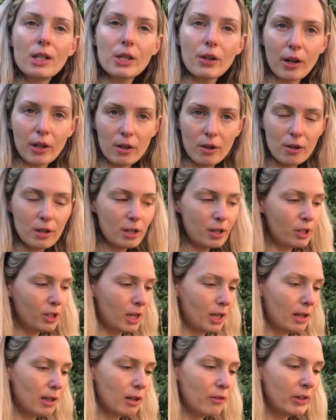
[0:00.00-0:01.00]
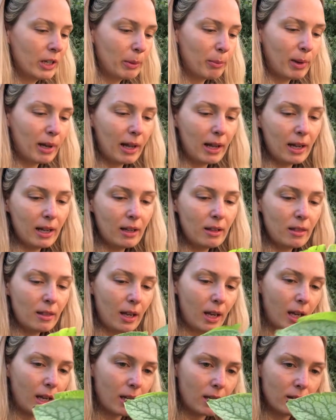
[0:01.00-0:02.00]
So another shade-loving plant
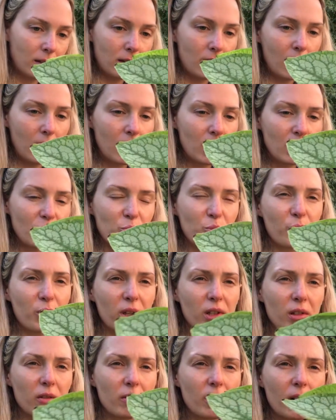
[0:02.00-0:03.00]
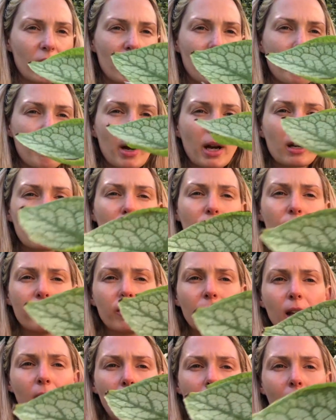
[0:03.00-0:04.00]
is this Brunera
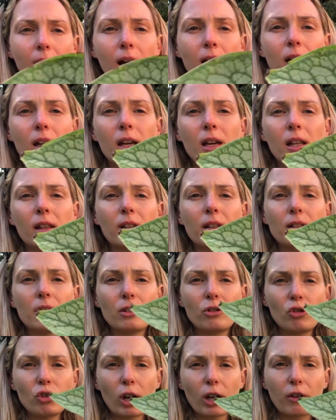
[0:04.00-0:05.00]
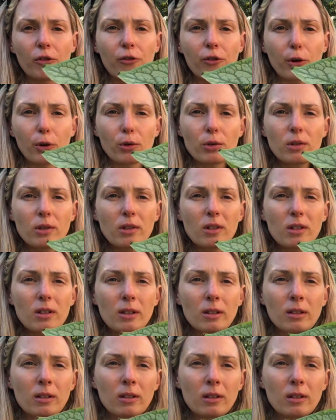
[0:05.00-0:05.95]
macrophylla. This is Jack Frost,